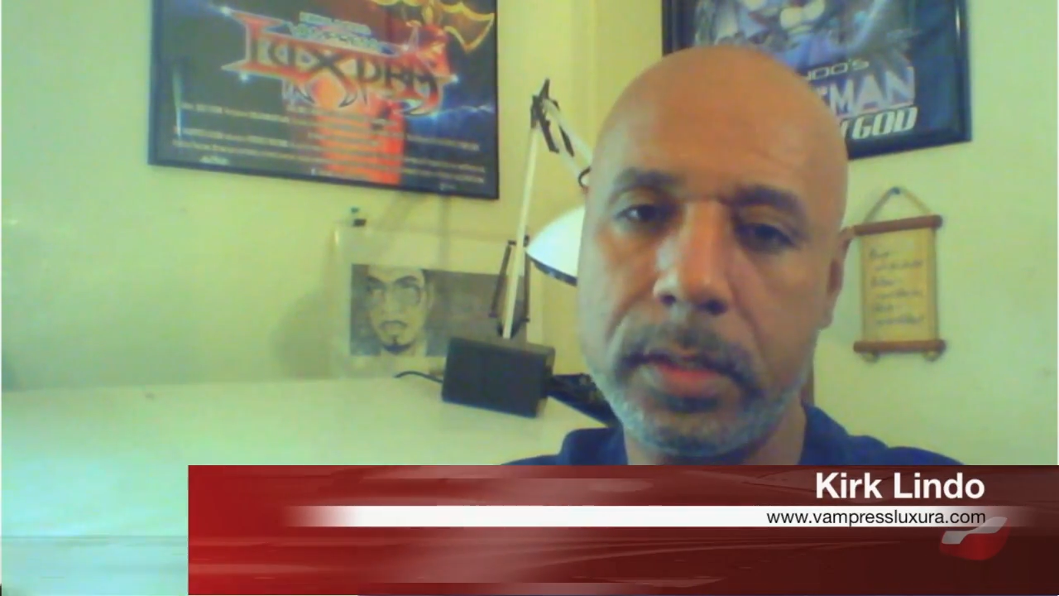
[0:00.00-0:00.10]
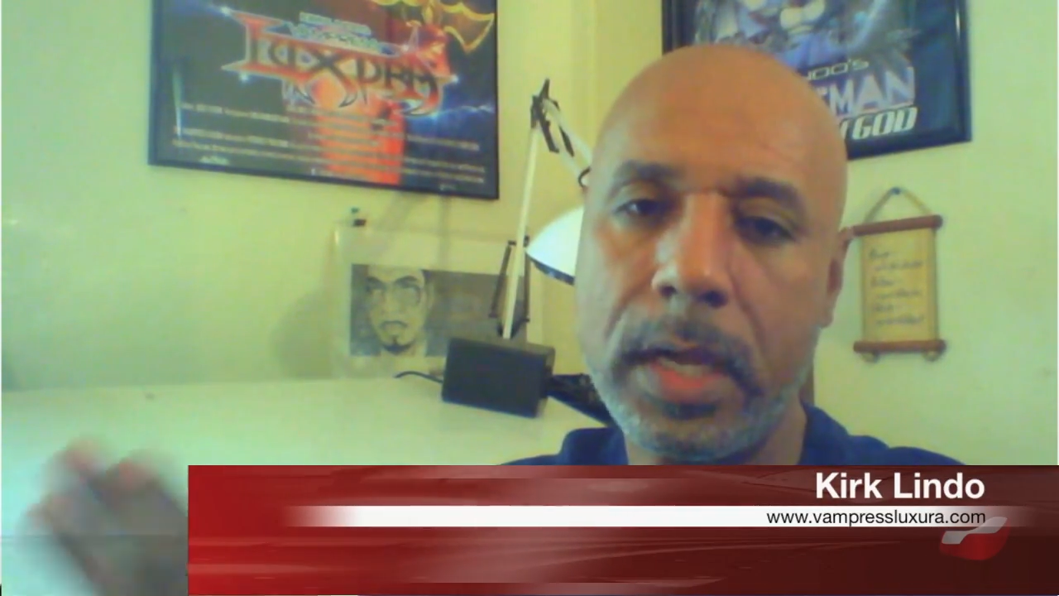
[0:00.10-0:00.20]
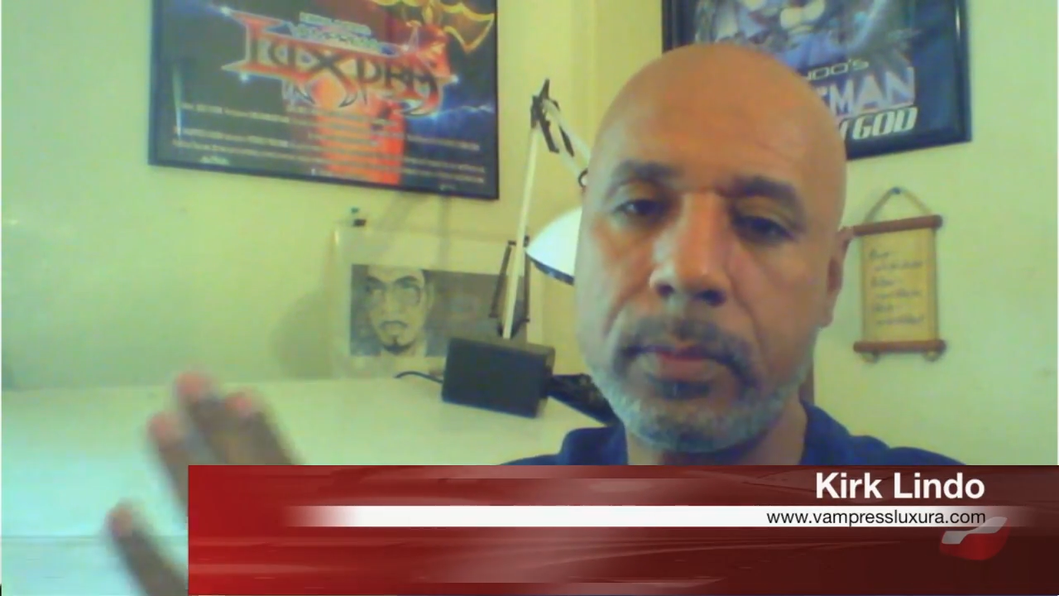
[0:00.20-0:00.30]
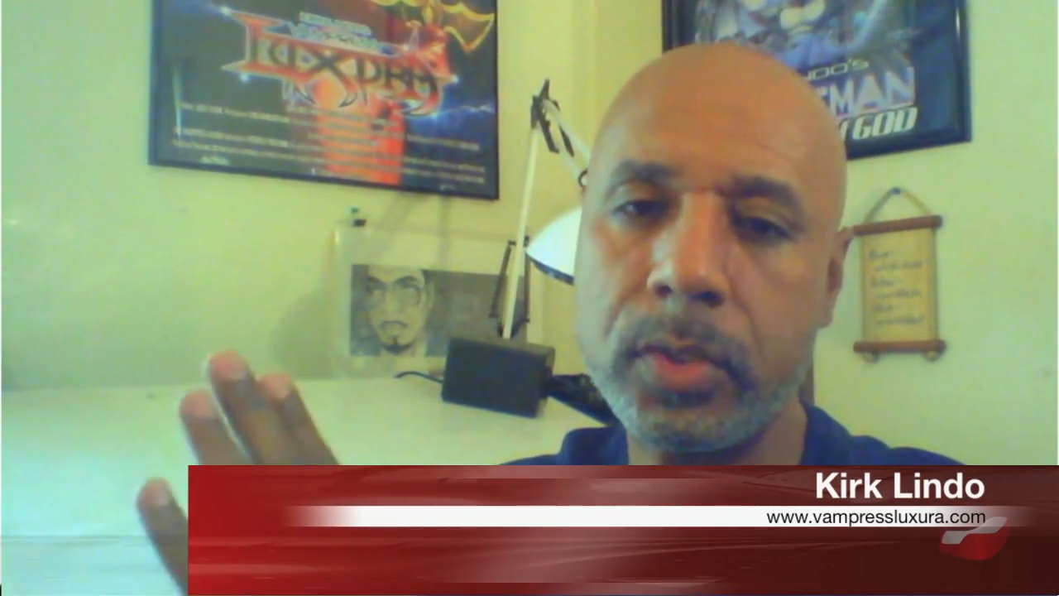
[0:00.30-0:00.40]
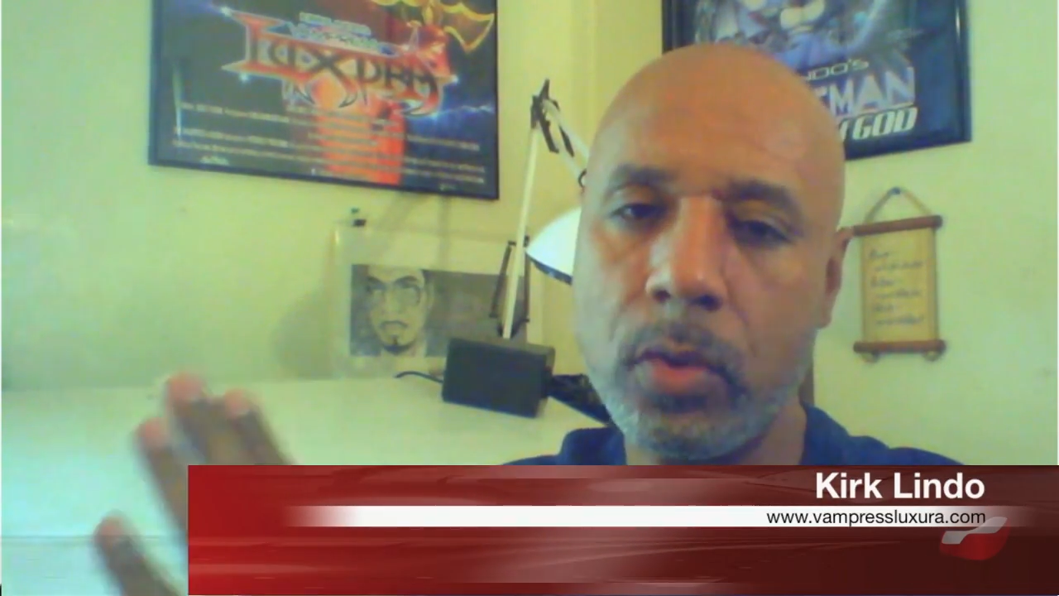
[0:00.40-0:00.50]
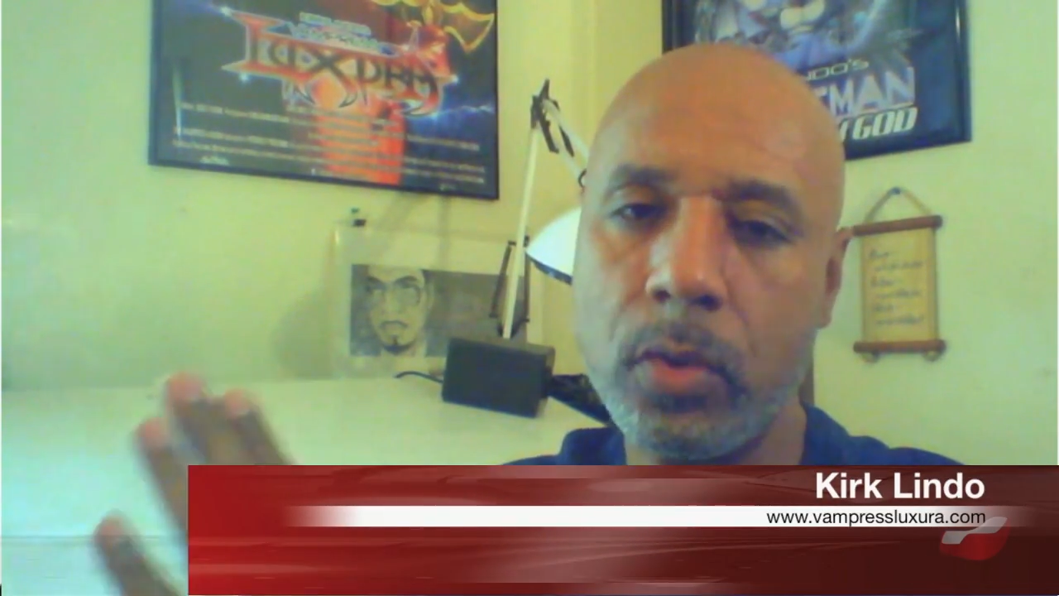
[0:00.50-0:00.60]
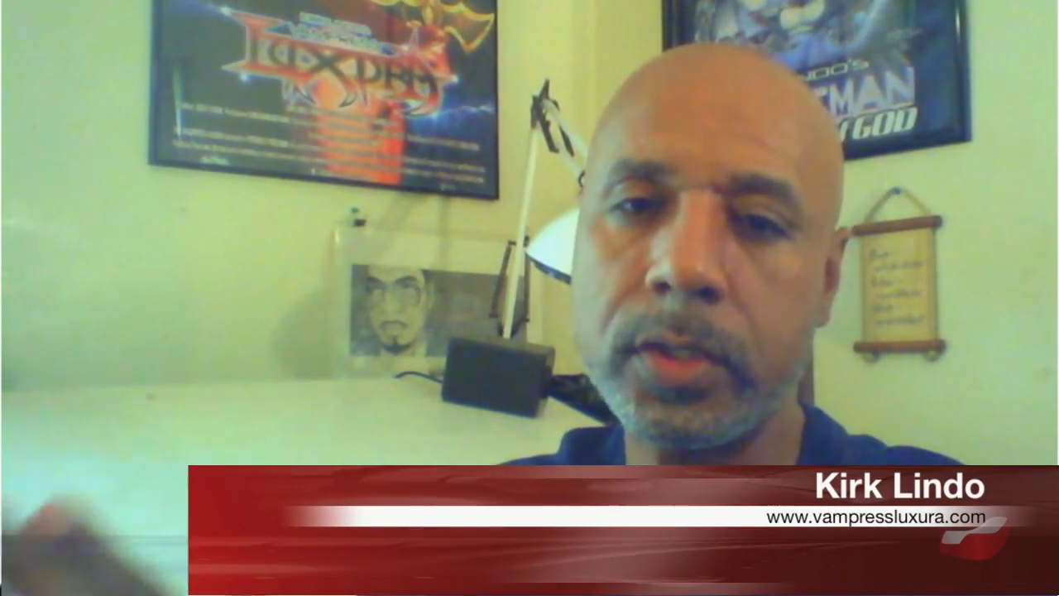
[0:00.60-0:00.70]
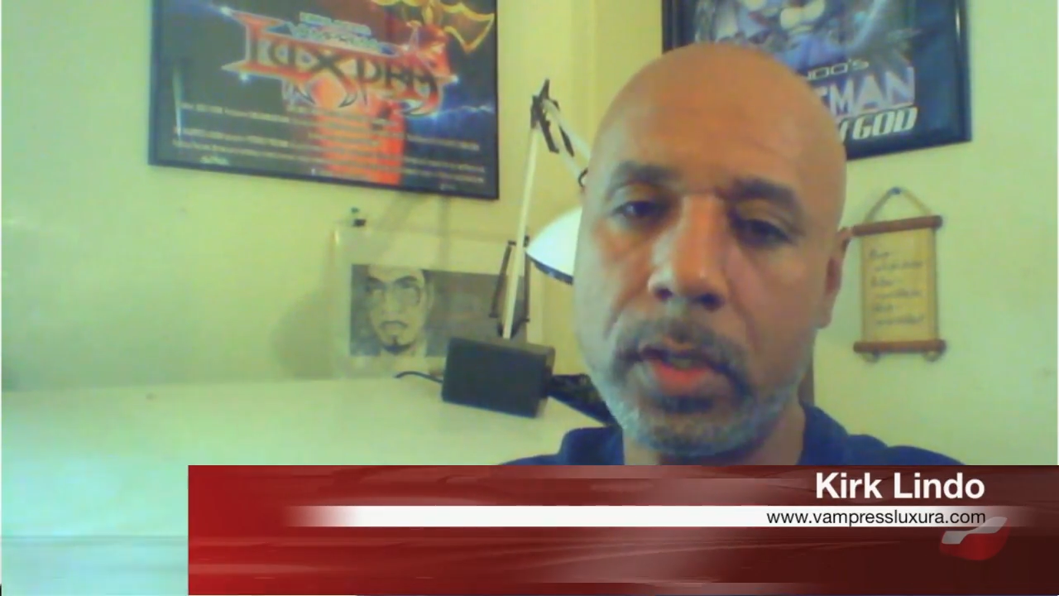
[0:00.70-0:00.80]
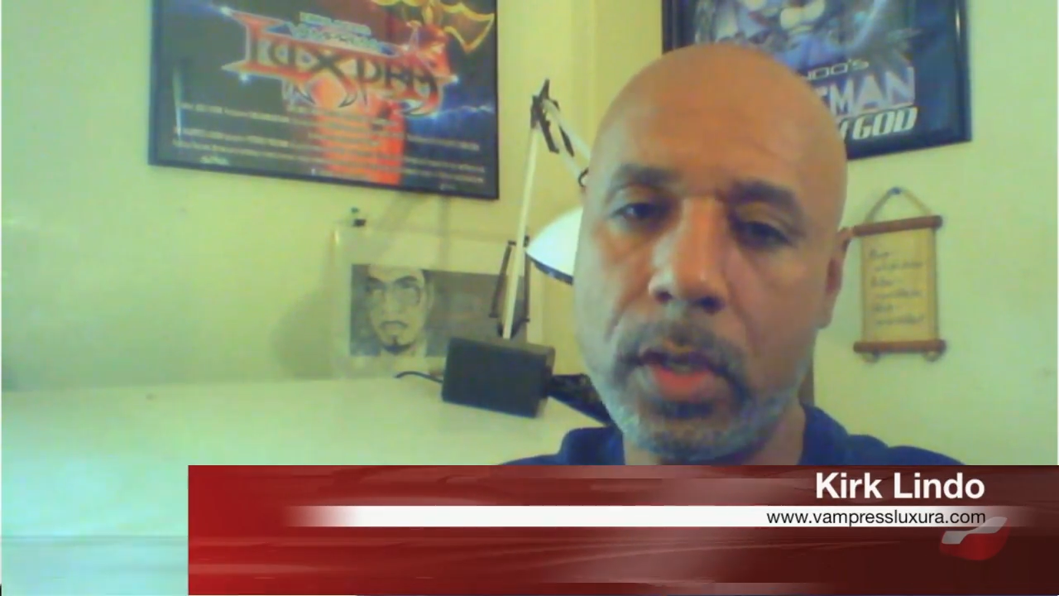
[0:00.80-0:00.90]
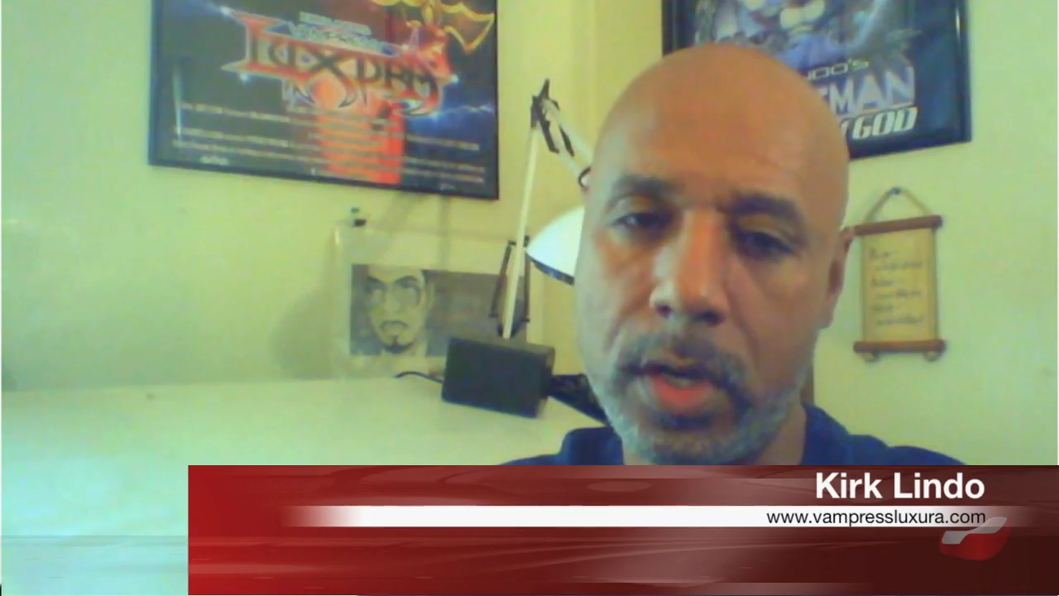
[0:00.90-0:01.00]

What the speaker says: I'm a sequential